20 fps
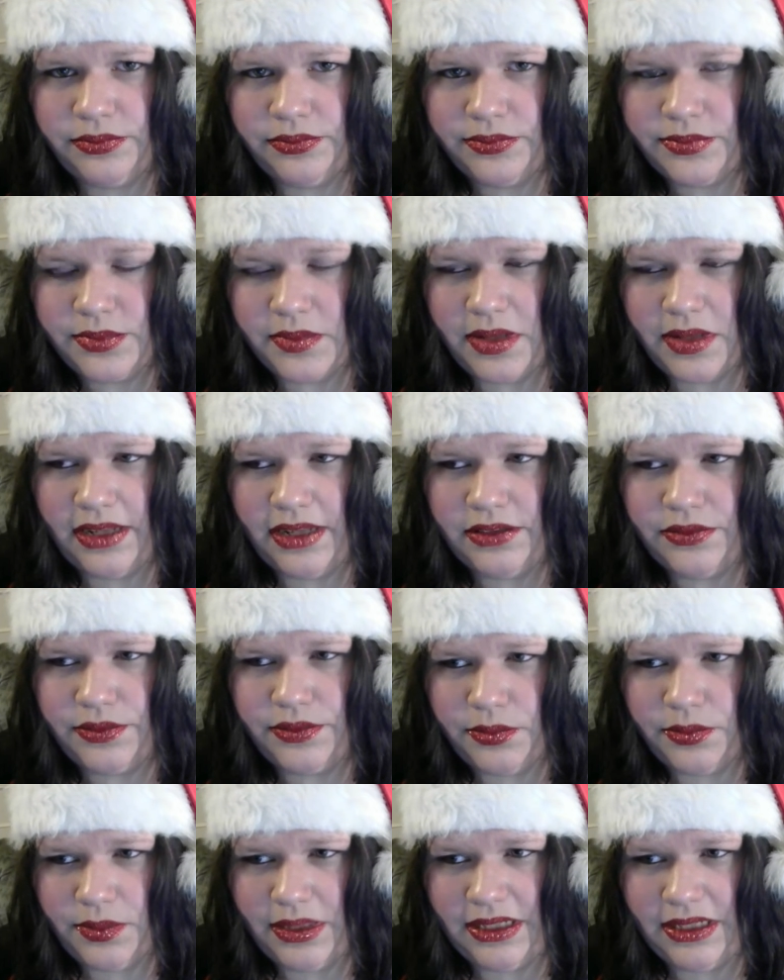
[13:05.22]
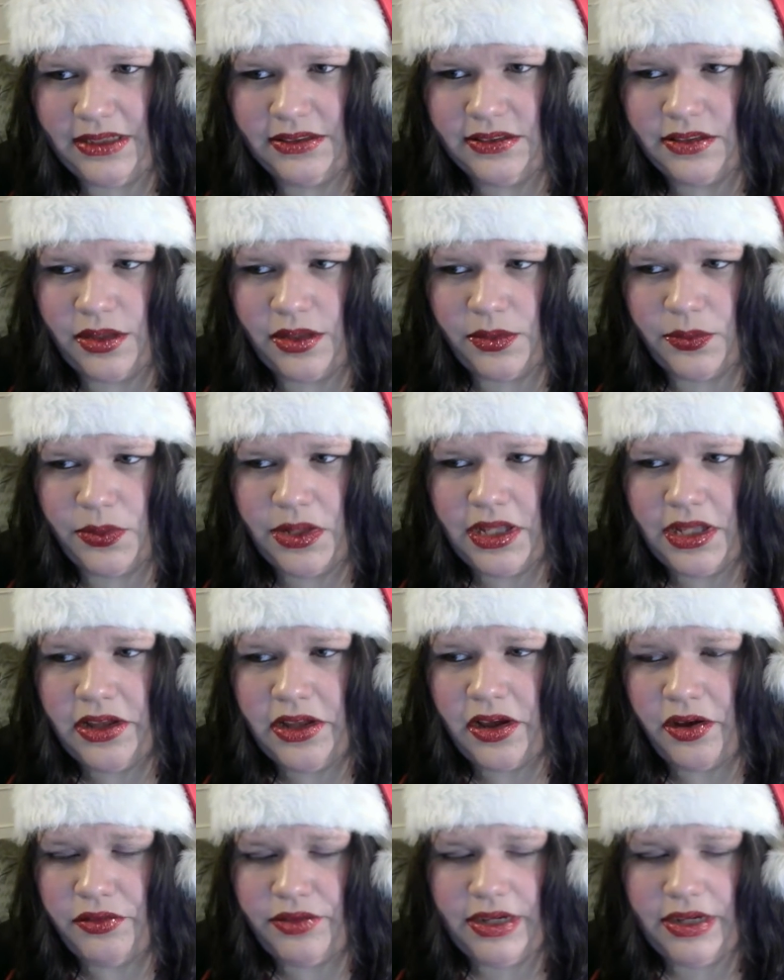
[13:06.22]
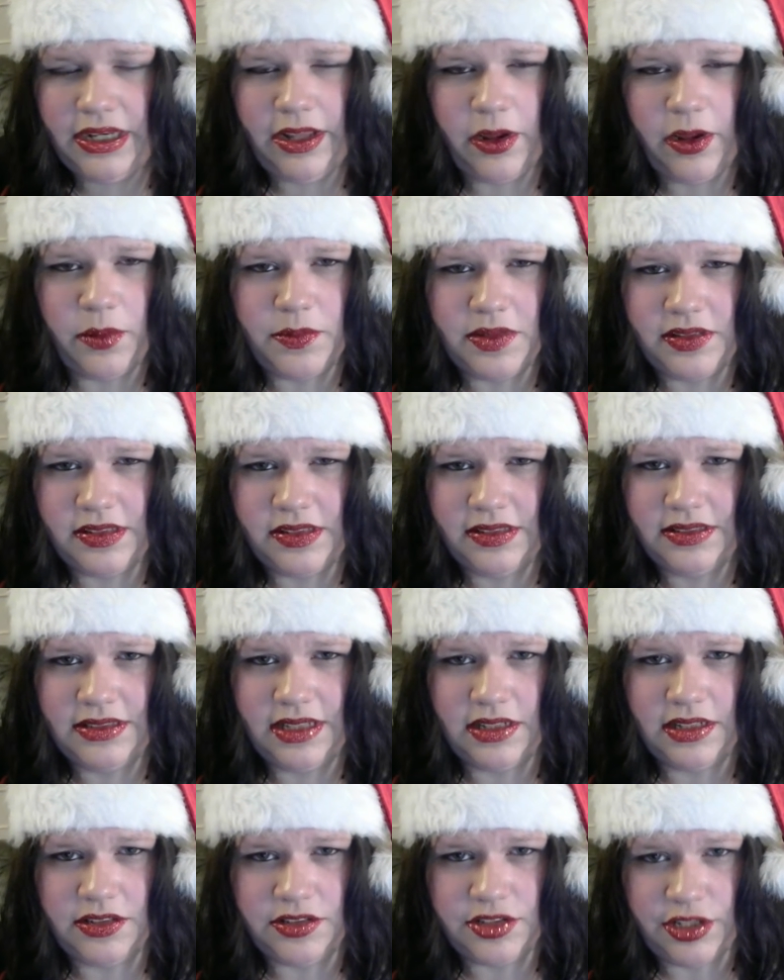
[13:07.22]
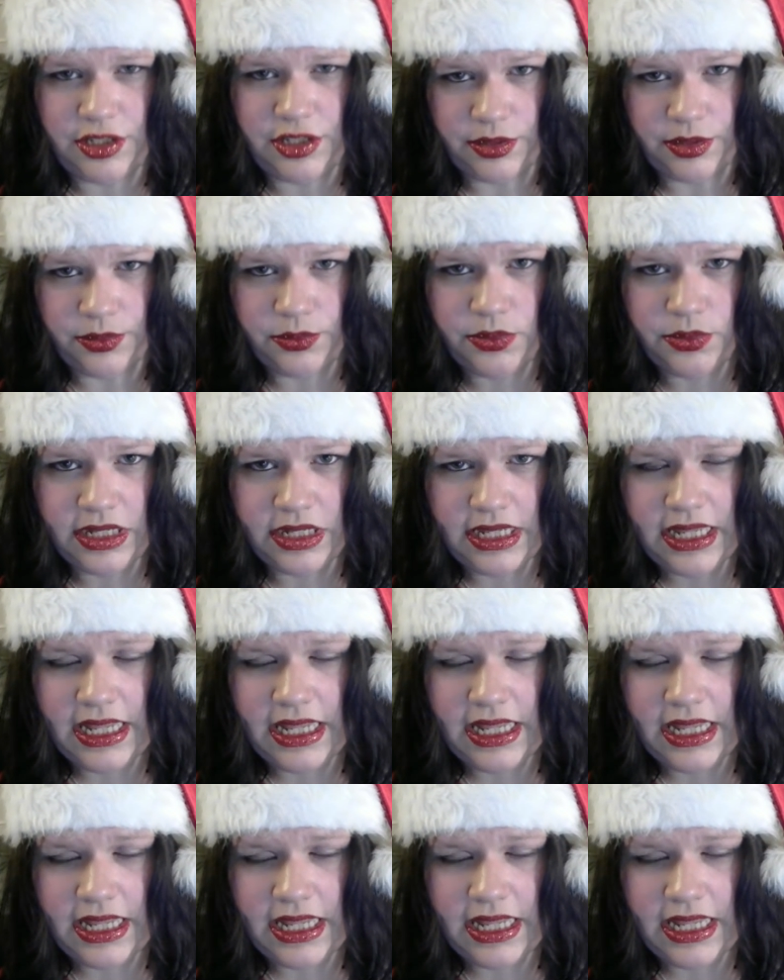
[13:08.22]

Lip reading: from the last few weeks, so I really hope this extends to you.